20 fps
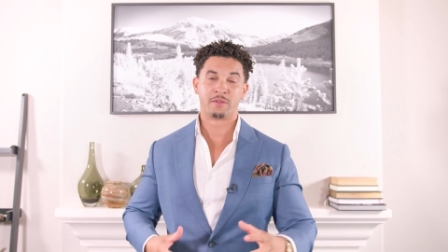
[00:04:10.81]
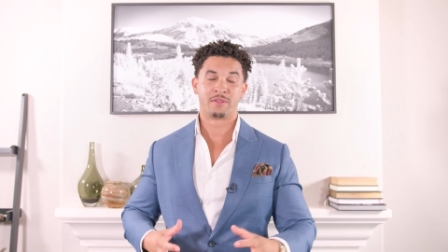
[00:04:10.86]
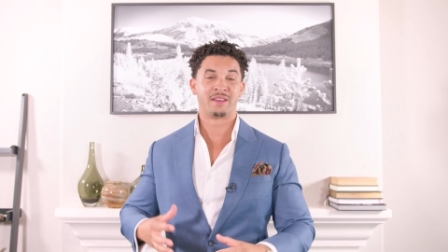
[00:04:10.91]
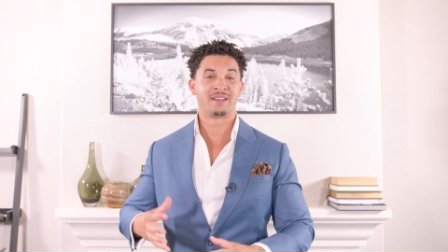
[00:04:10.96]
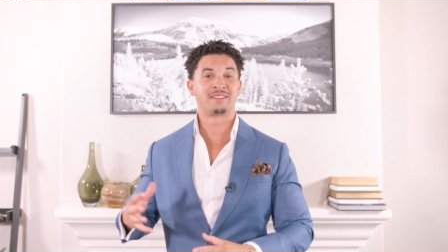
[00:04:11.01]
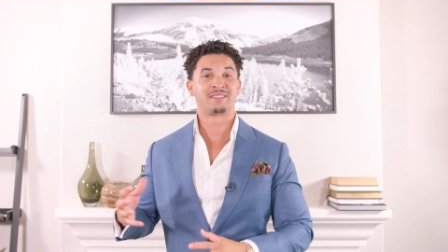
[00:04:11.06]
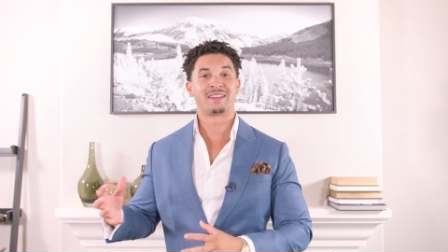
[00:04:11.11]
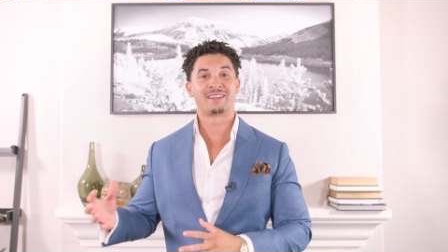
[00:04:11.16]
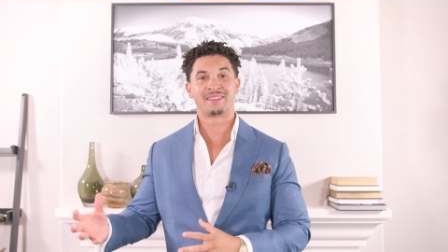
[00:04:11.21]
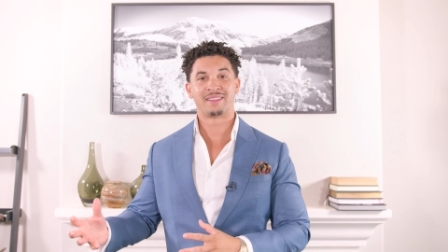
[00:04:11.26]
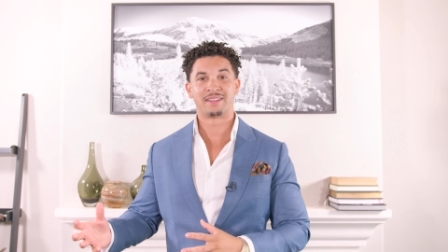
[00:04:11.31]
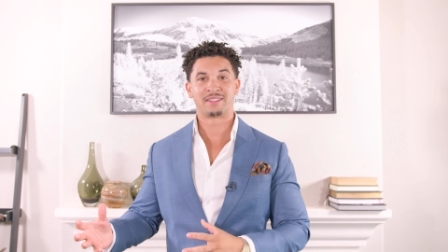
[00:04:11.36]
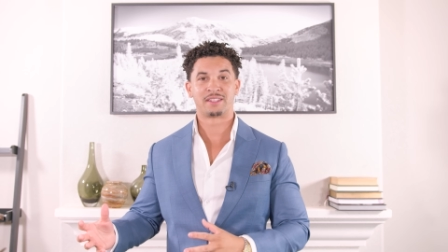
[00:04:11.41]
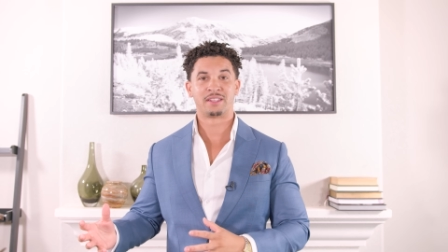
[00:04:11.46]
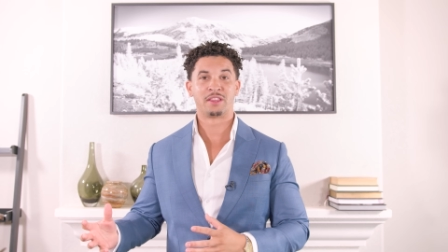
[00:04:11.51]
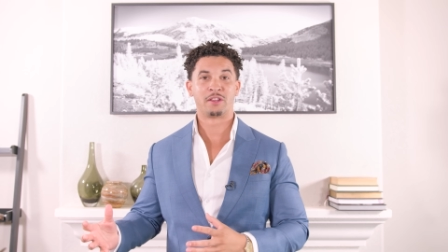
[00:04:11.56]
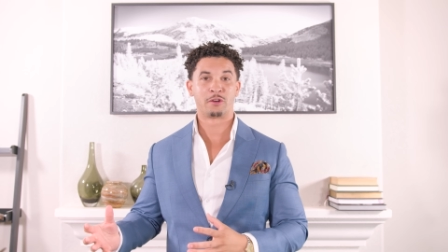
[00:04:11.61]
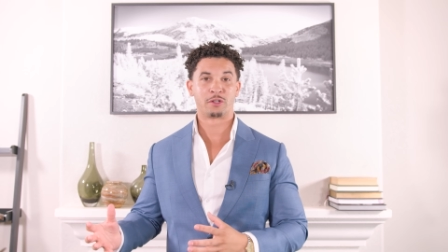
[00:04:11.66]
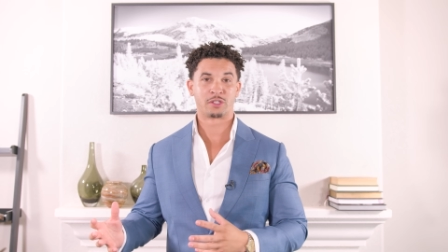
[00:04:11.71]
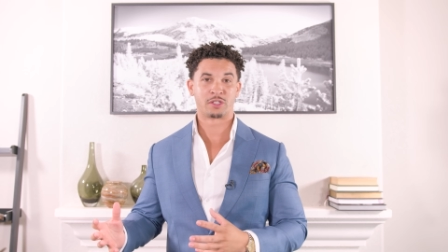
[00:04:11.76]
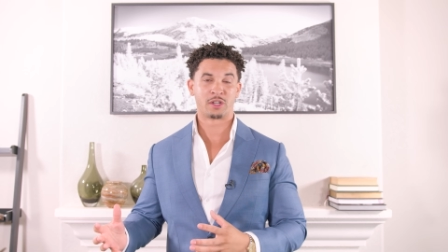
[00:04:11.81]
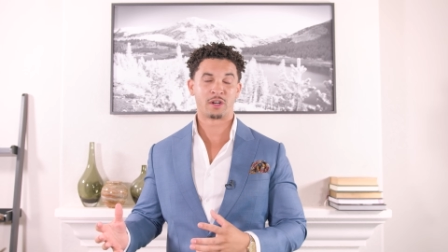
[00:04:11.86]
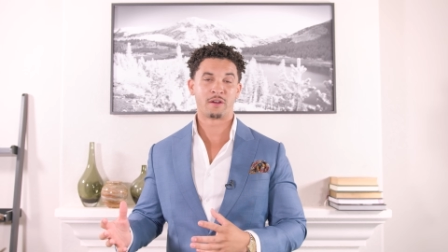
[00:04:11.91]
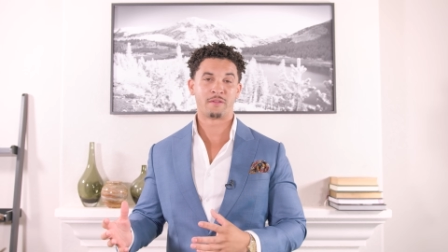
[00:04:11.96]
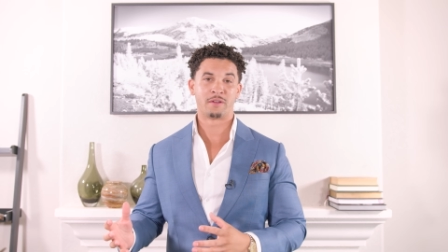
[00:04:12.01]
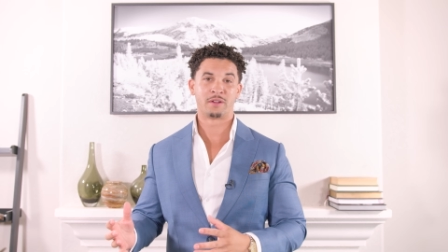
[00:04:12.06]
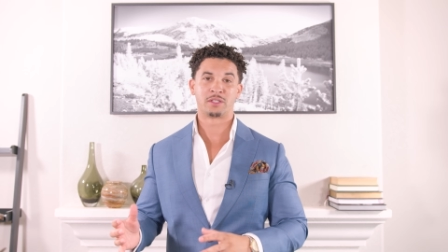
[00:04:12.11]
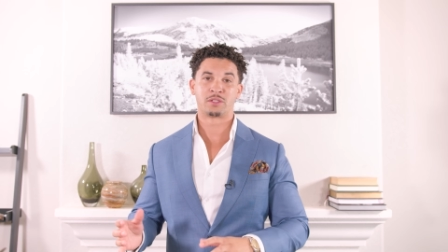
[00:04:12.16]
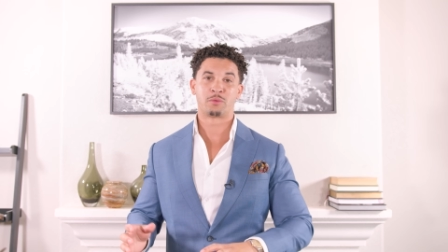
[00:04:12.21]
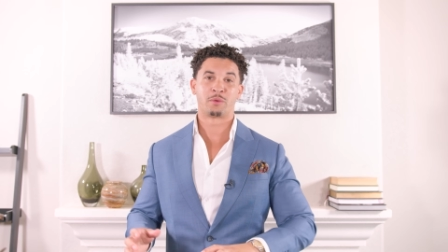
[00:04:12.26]
things like this in their
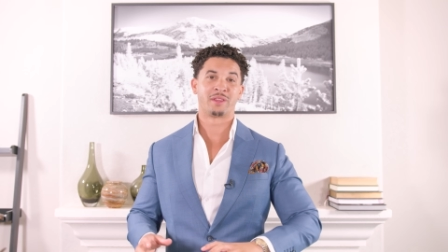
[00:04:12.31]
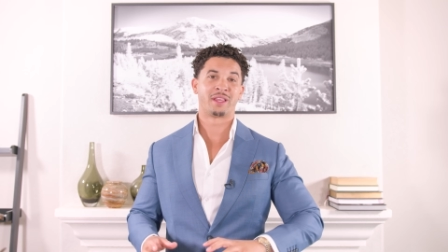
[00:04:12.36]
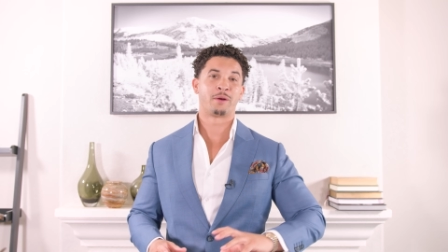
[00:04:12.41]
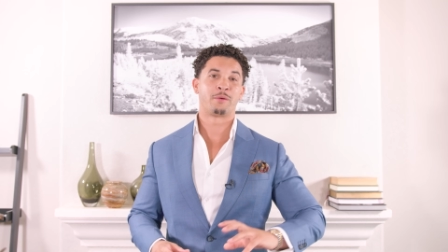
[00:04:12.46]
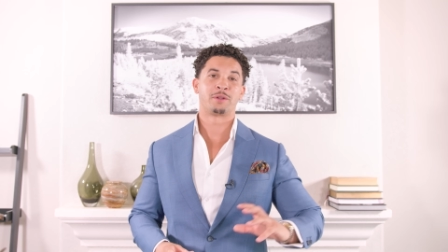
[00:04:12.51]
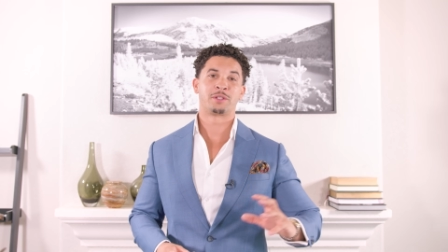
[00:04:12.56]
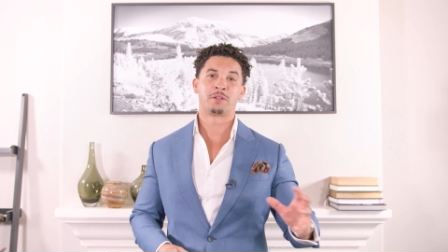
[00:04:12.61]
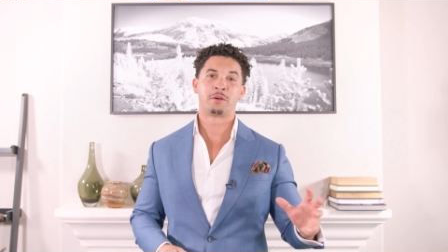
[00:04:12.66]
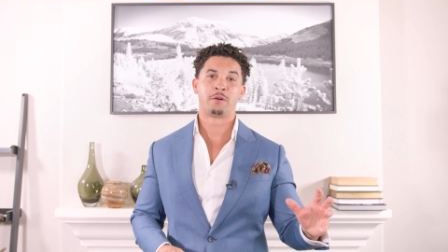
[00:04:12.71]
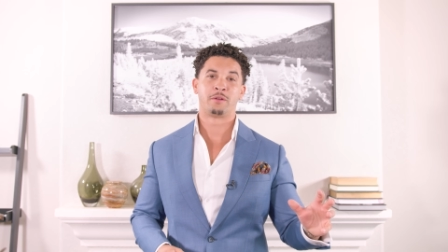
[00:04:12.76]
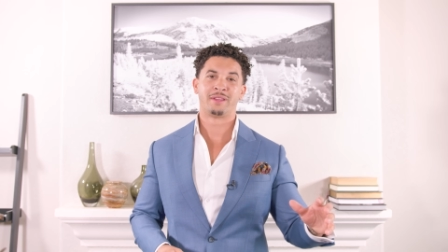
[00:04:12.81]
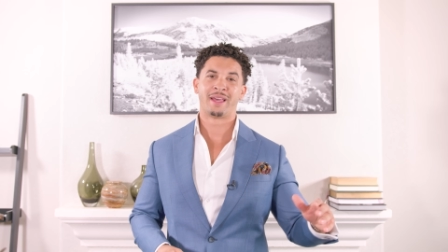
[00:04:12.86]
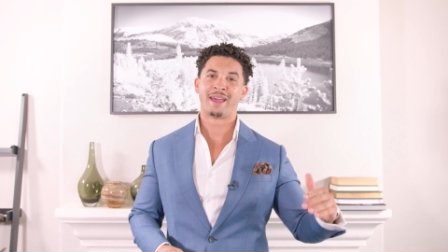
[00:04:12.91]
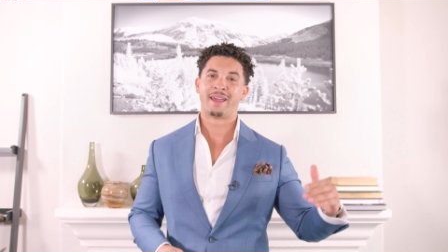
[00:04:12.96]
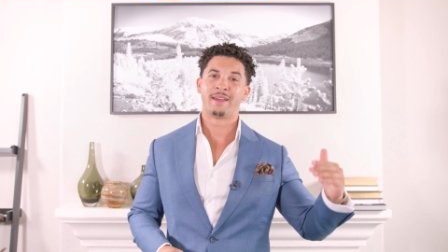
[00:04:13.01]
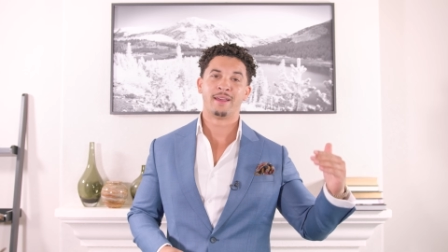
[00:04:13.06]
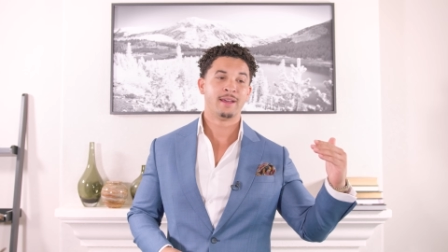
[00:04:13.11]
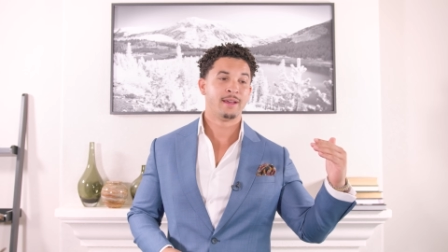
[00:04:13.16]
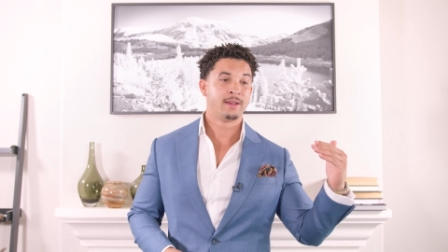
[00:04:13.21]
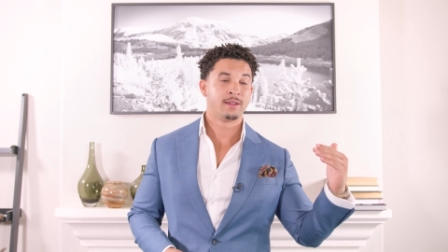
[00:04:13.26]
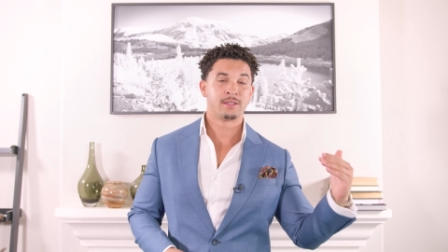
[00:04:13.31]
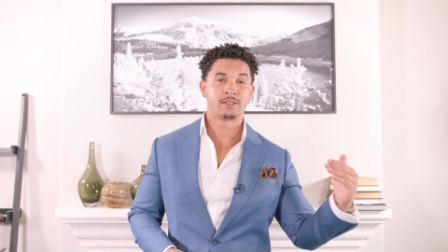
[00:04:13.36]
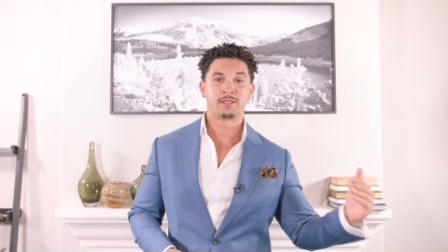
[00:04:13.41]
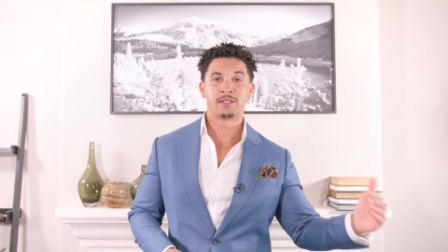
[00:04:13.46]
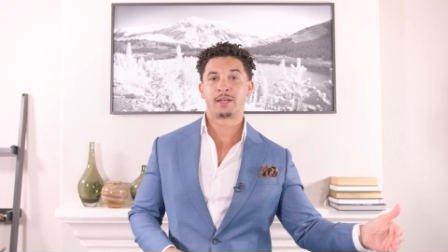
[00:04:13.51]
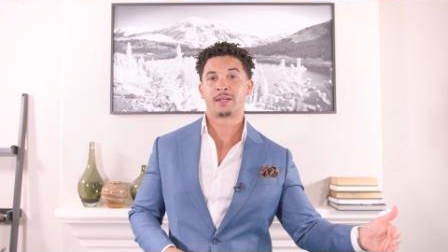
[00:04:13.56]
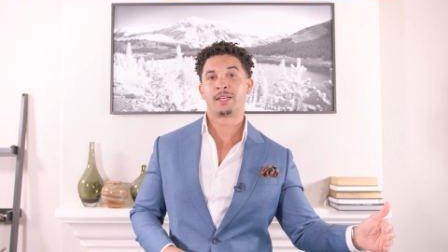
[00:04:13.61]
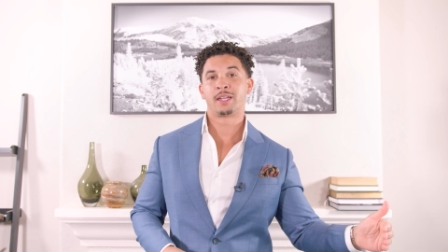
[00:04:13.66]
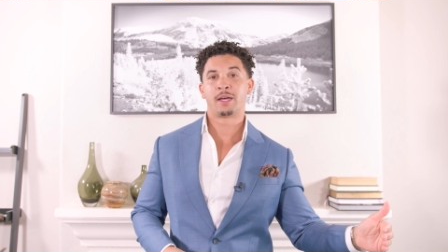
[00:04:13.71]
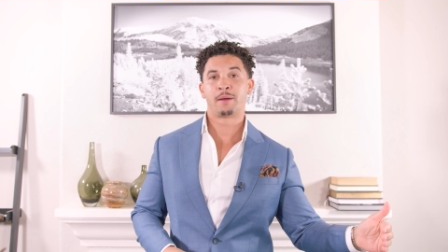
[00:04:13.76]
service, where they were told, "Hey,
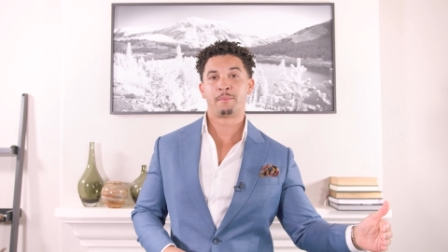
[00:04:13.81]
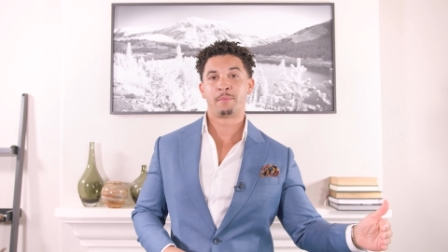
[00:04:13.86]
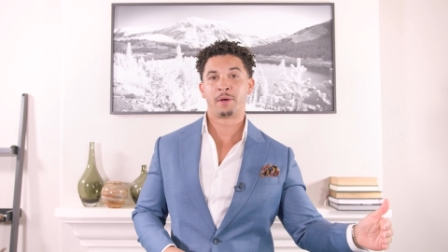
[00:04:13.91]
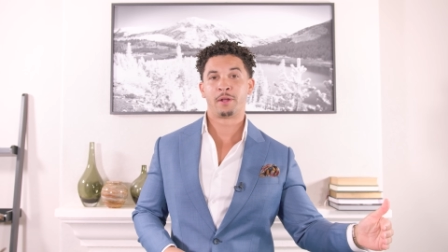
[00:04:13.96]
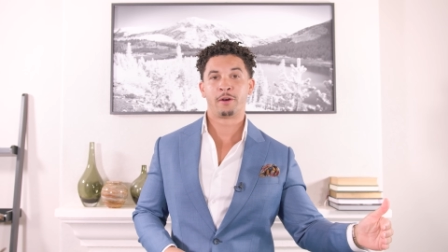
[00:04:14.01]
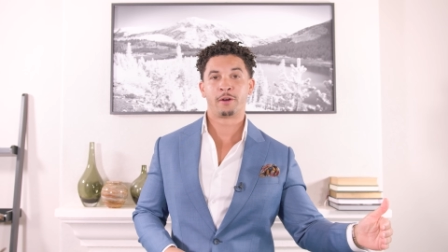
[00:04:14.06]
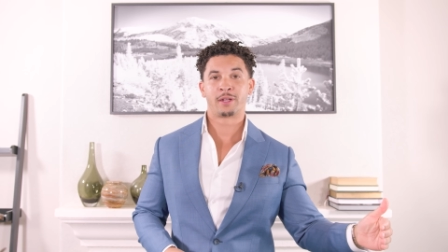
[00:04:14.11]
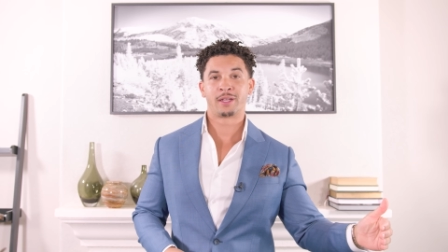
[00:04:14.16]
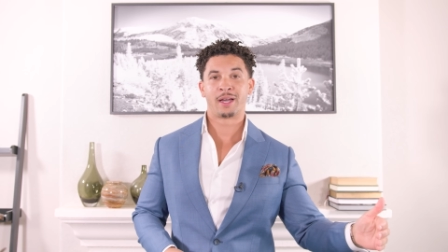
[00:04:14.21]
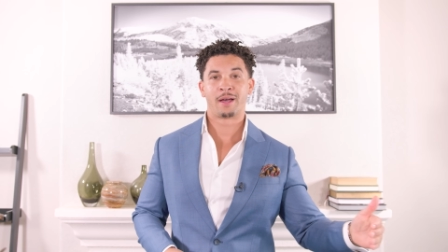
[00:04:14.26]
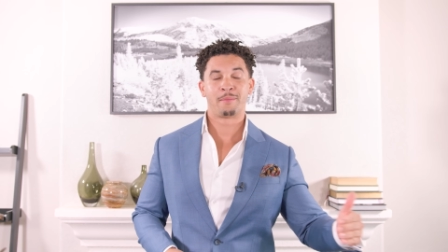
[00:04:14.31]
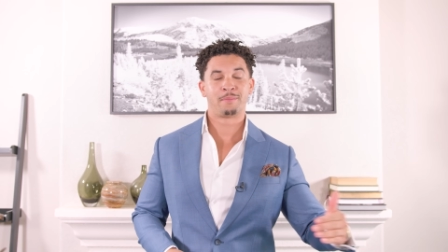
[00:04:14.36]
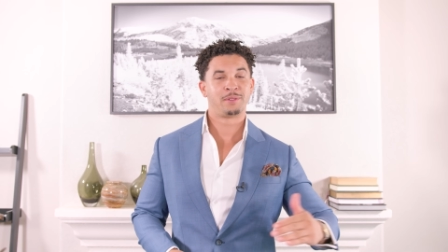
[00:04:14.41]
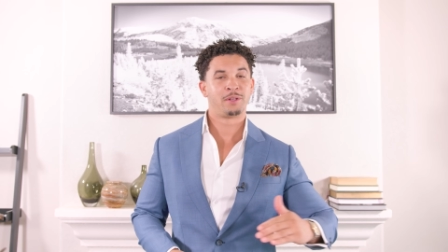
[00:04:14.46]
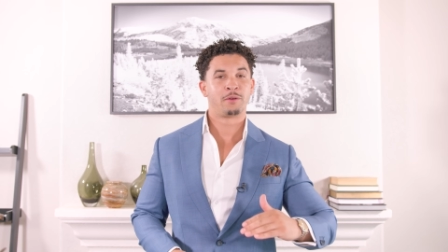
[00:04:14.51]
suck it up, Buttercup.